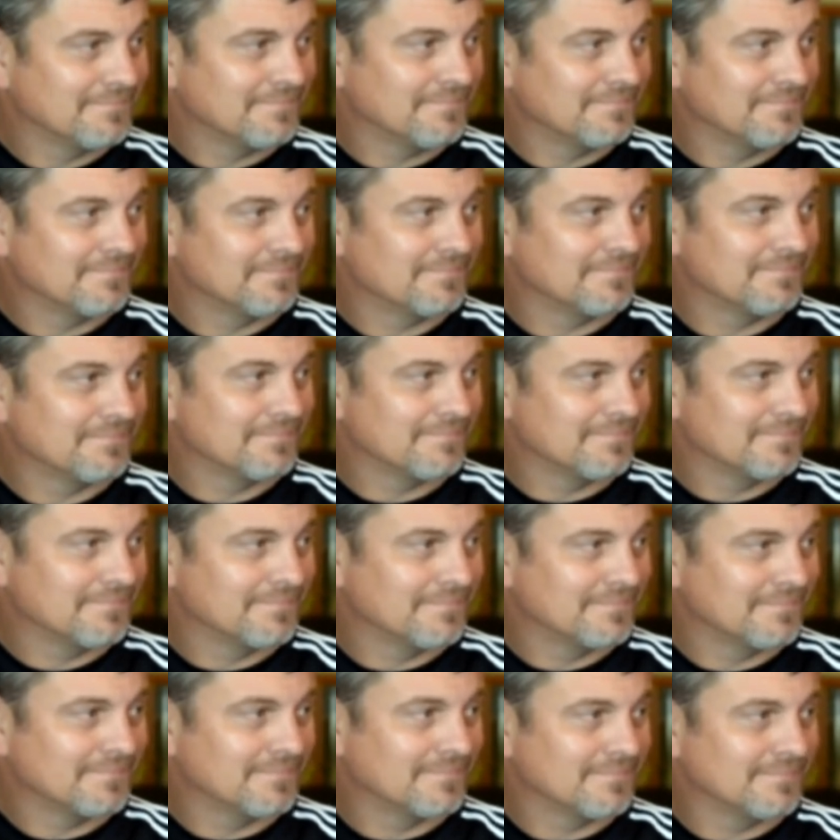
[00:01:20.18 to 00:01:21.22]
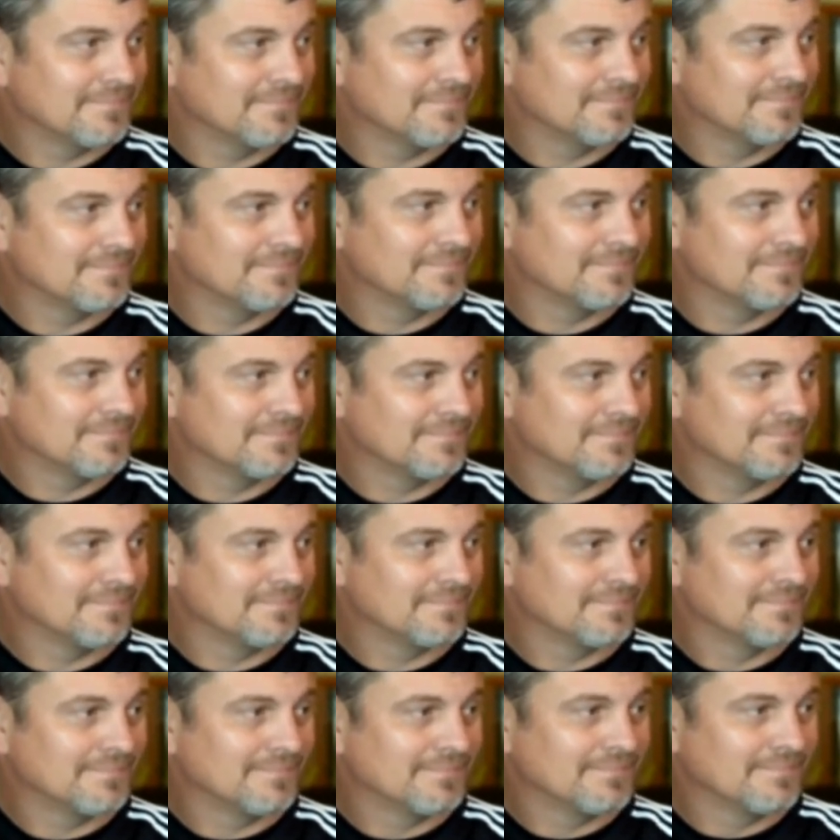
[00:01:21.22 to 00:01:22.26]

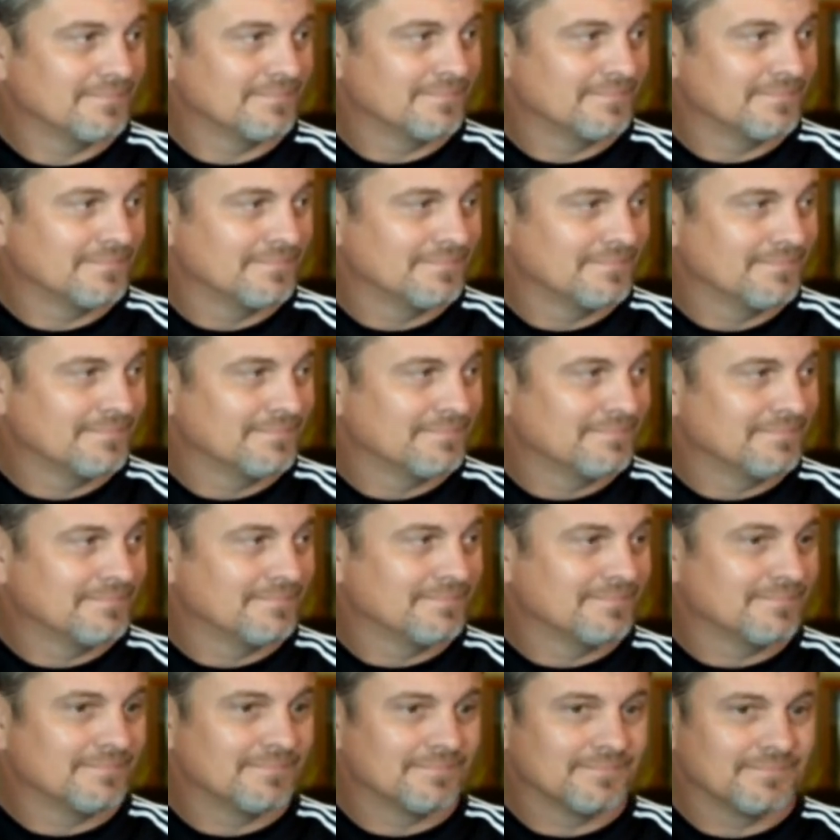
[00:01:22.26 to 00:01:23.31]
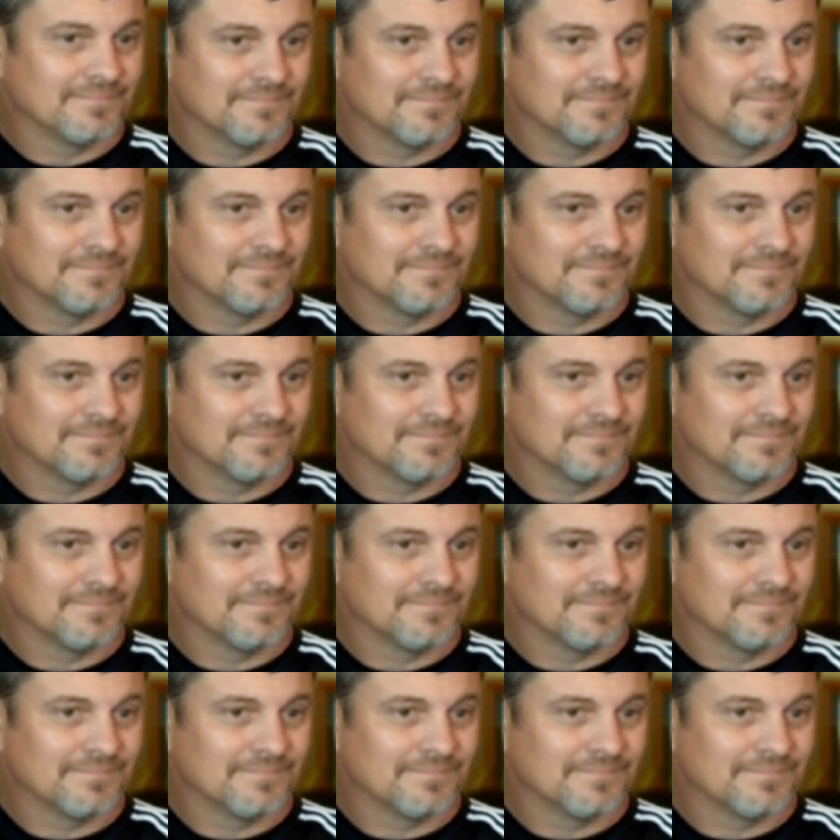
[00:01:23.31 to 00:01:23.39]
[no speech]